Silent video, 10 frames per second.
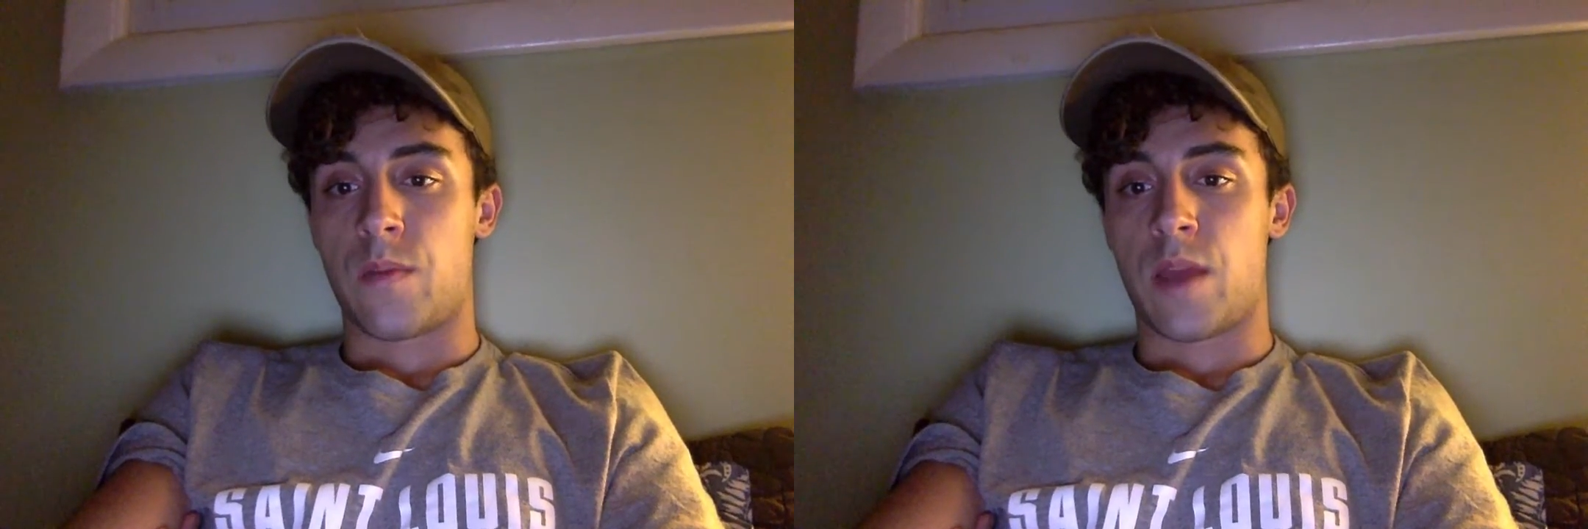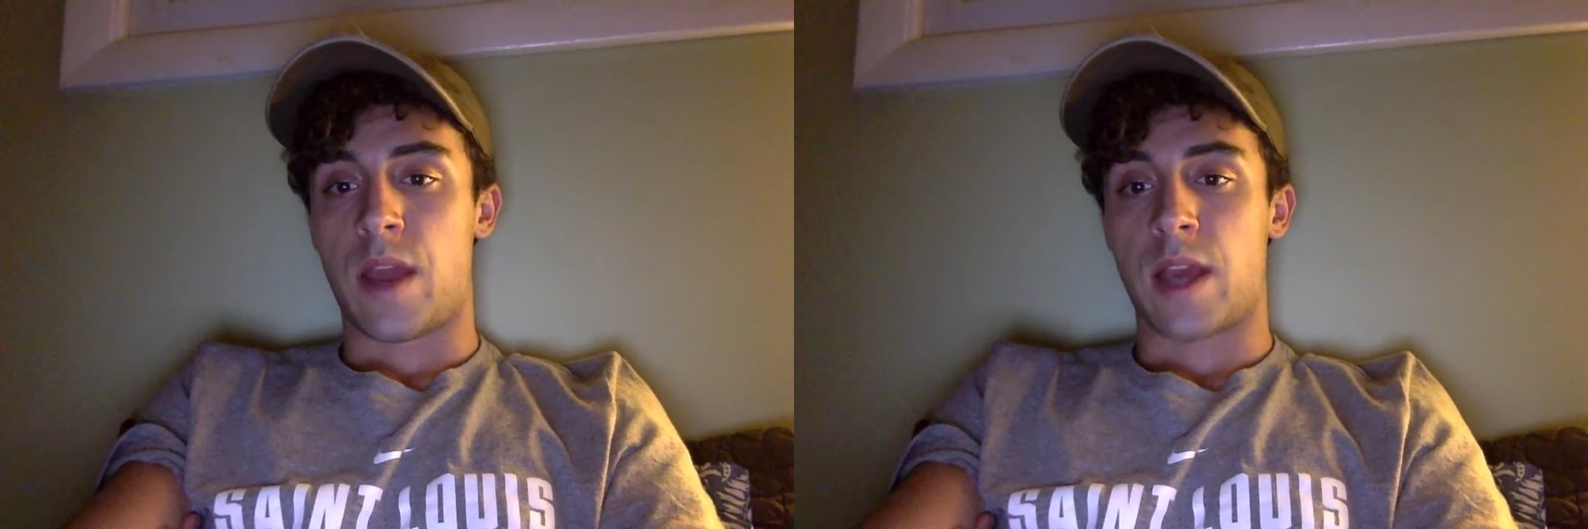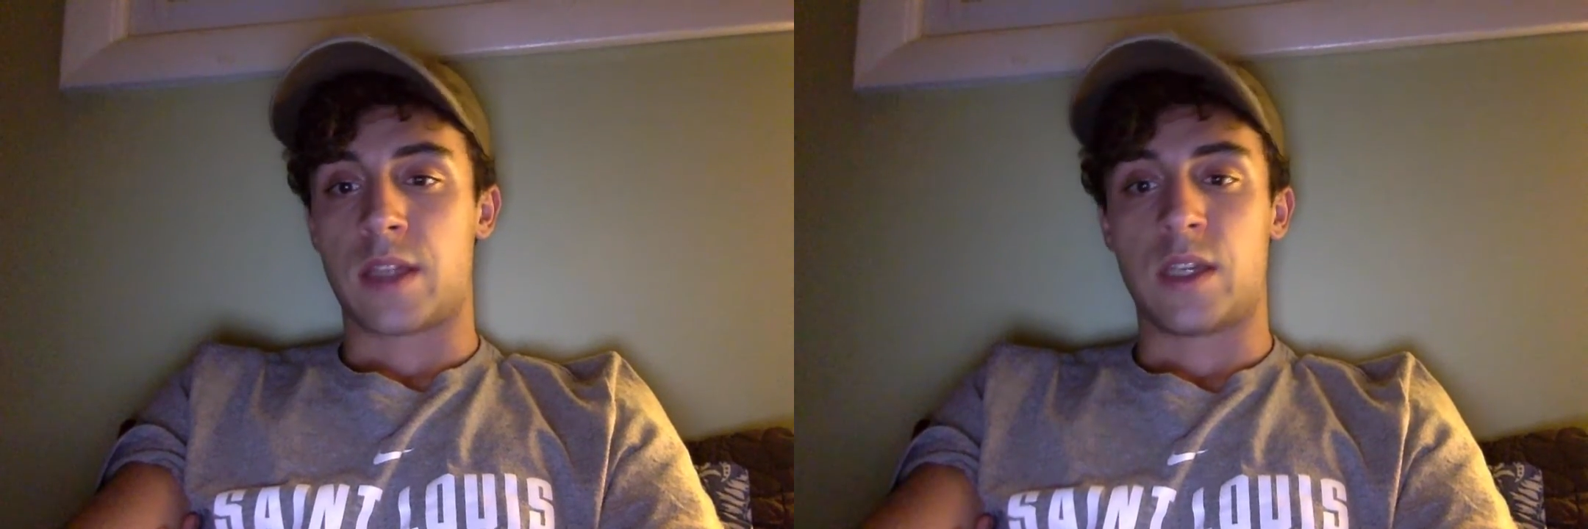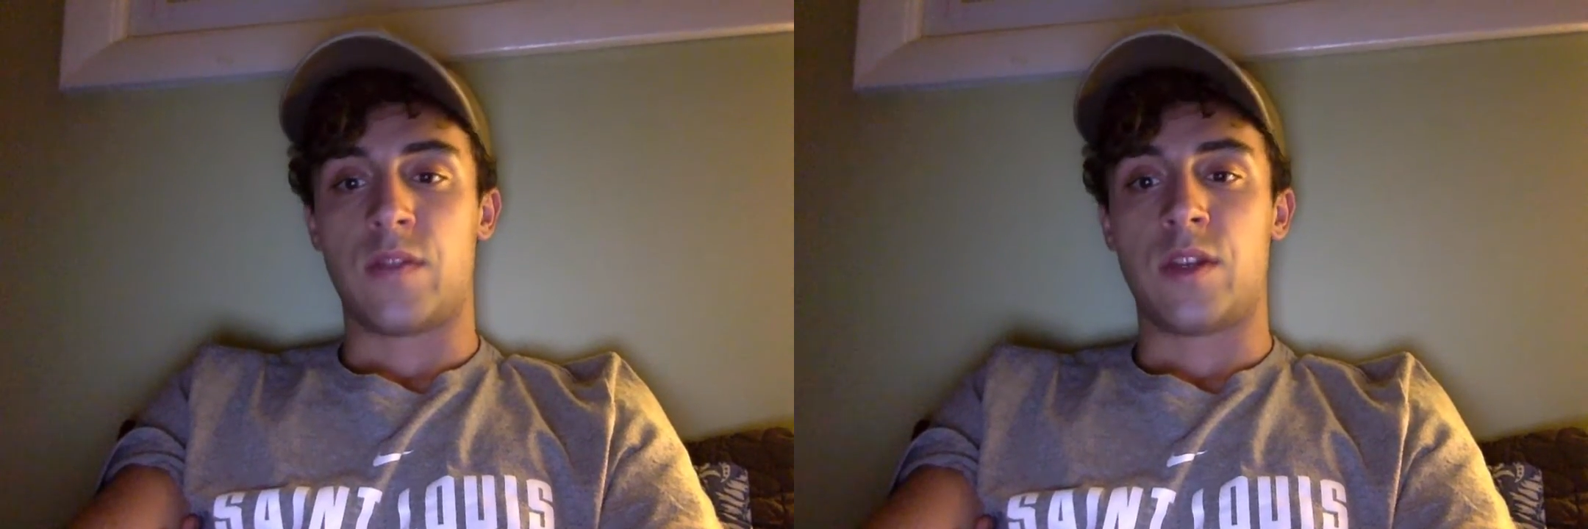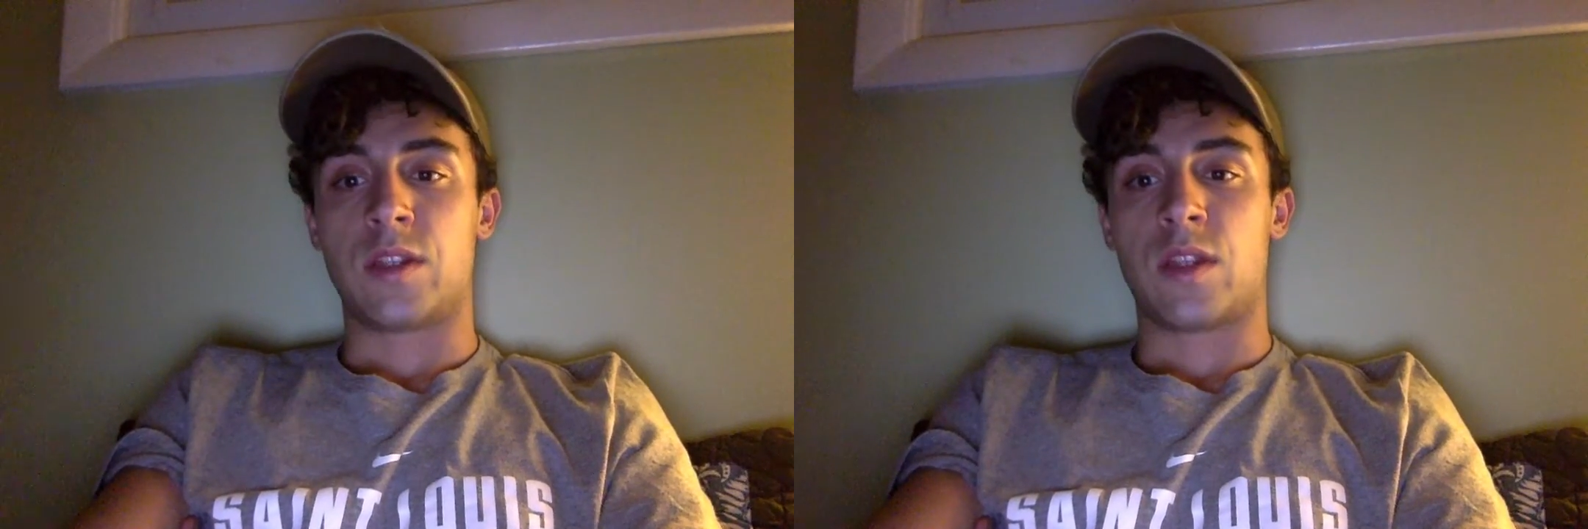and
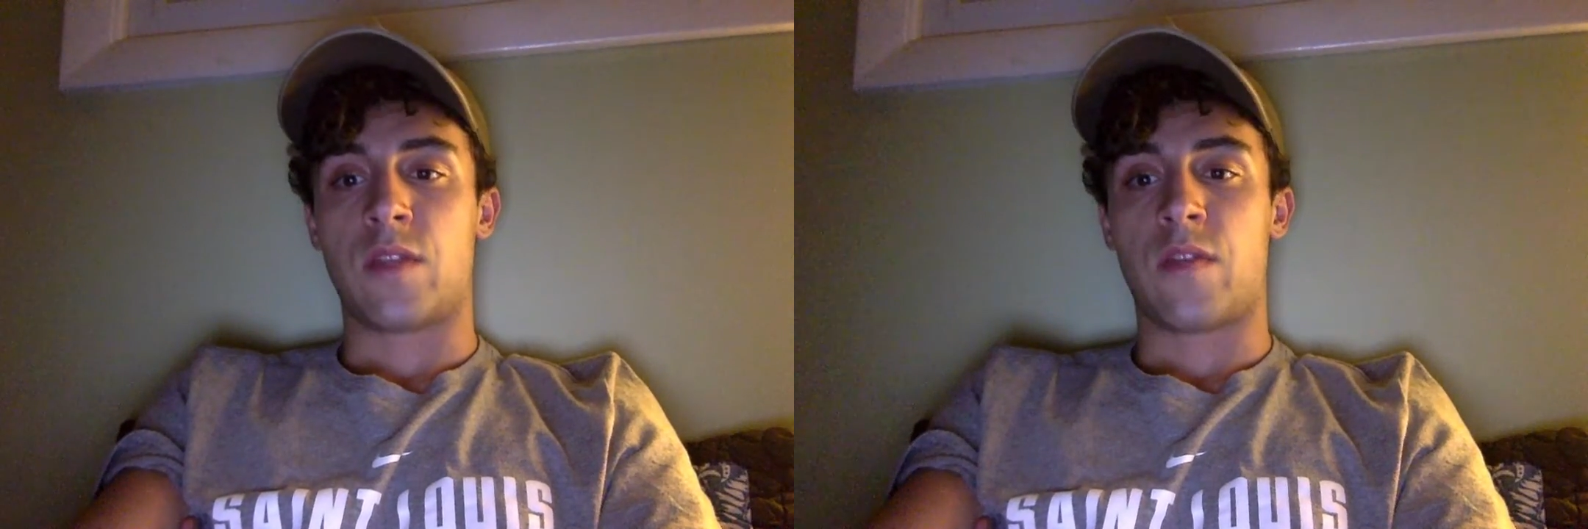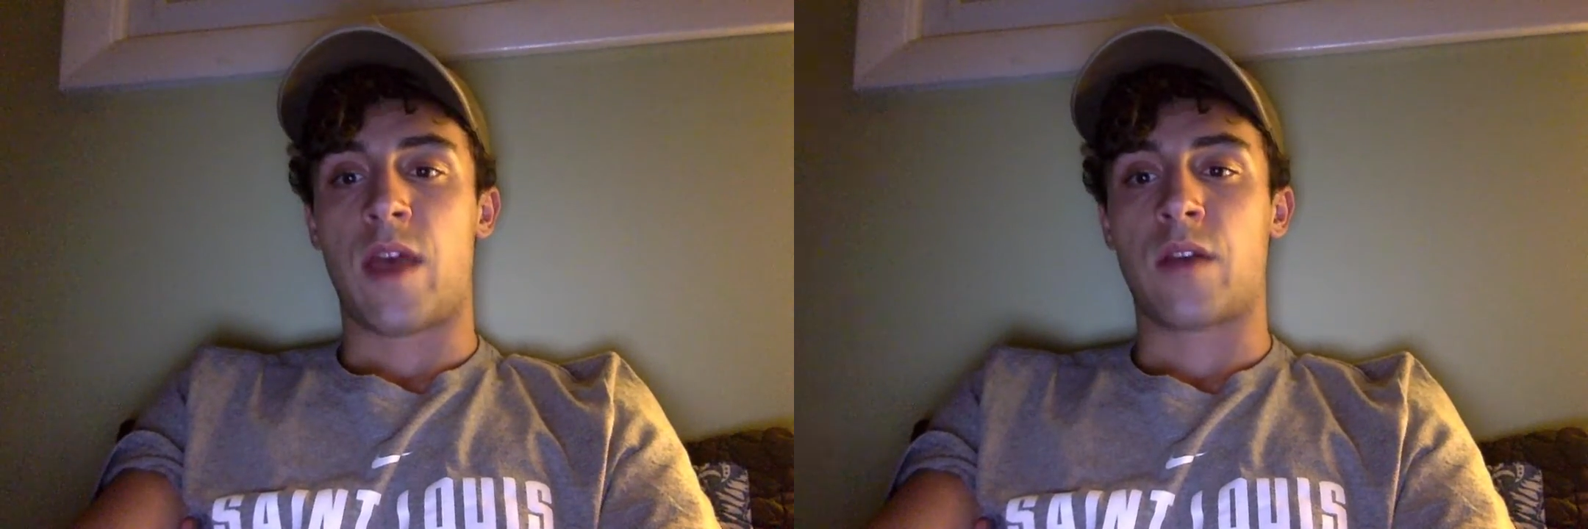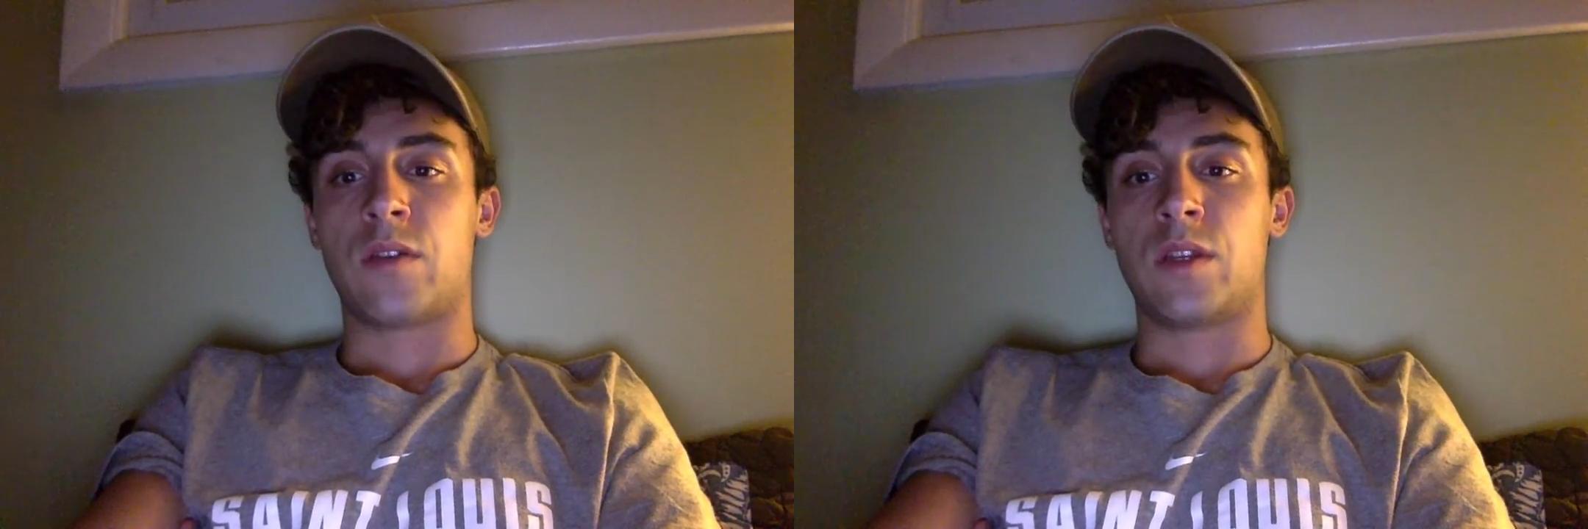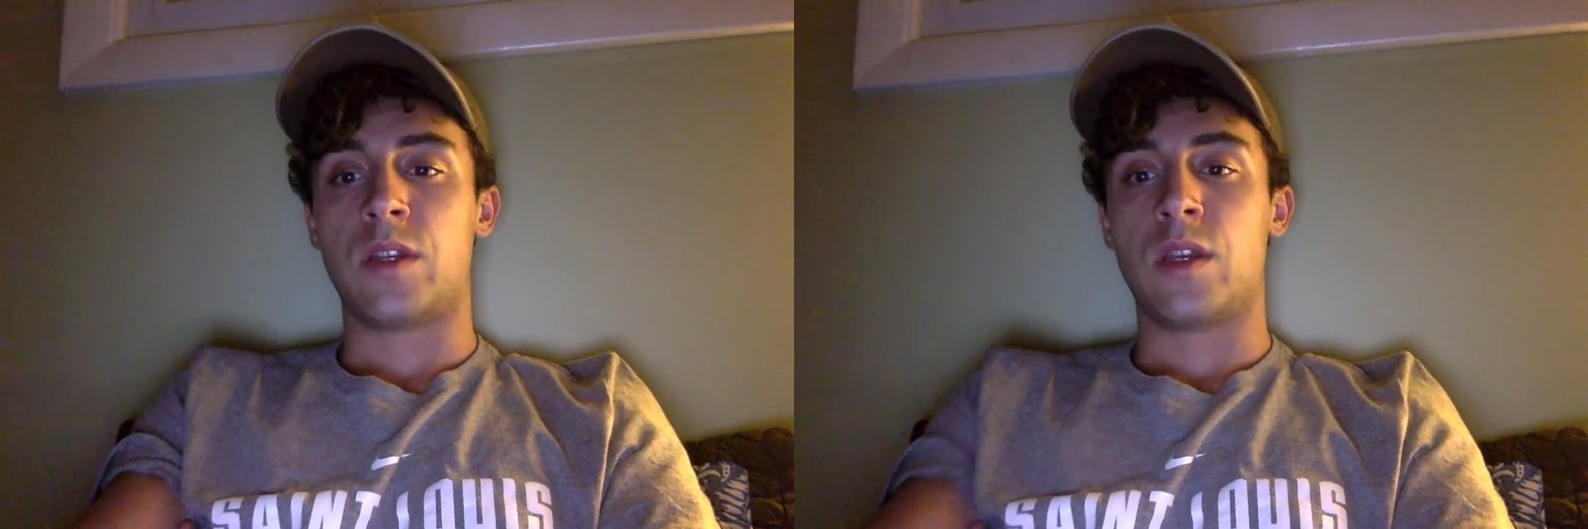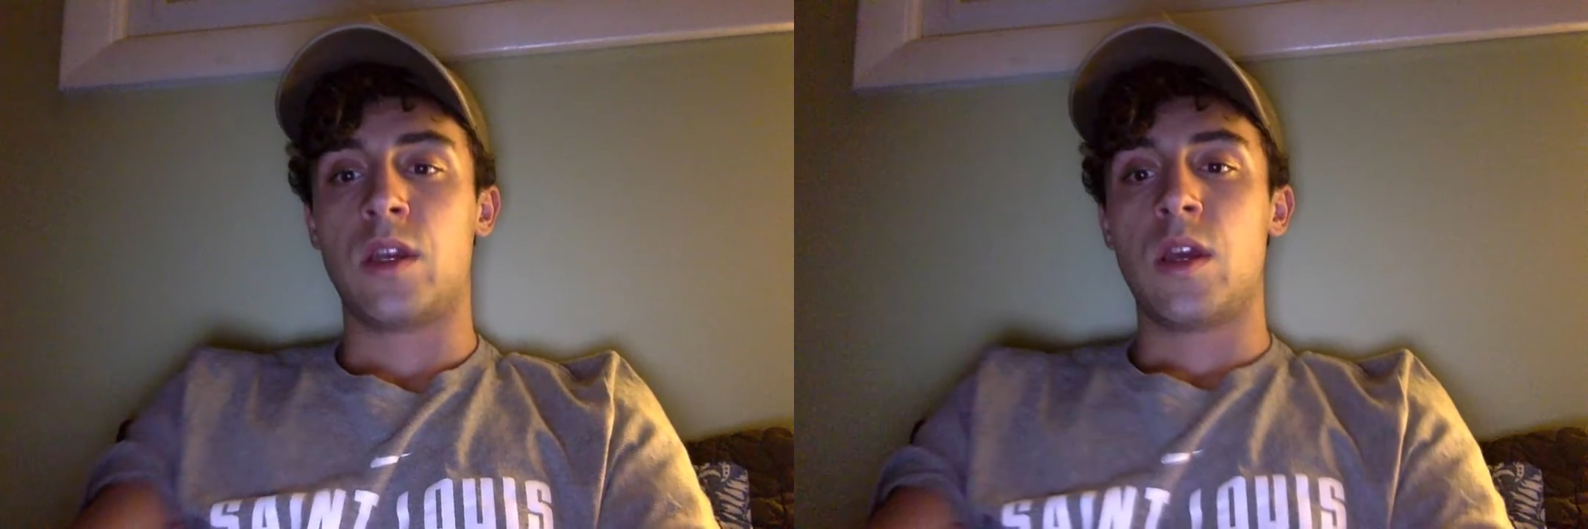activities that the faculty